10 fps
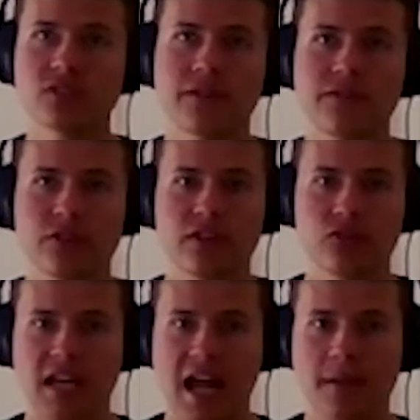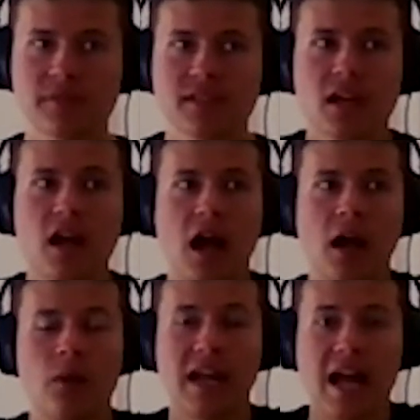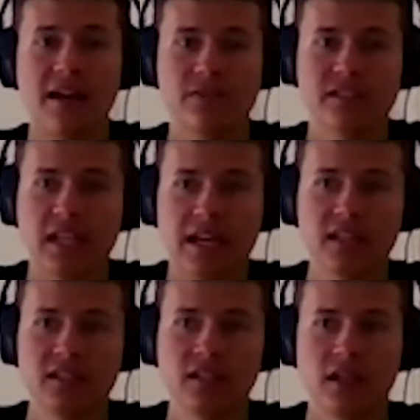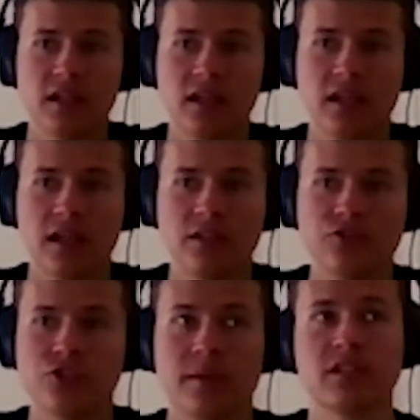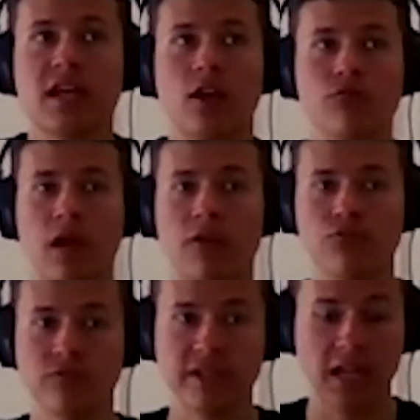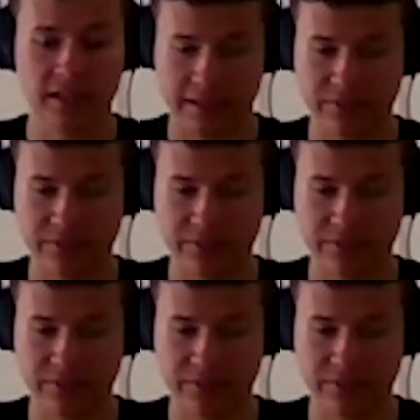as I feel those taps, I wait half a second. Generally, I'm